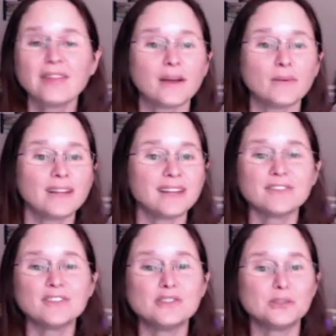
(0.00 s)
that would
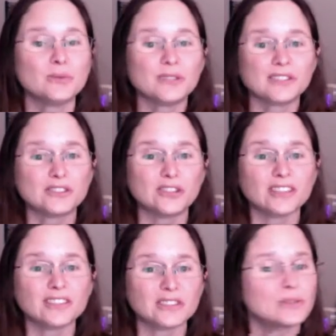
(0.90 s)
even do this
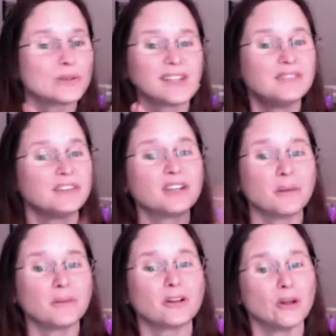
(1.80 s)
justice or even
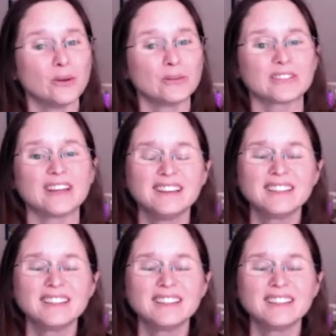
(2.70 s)
come close.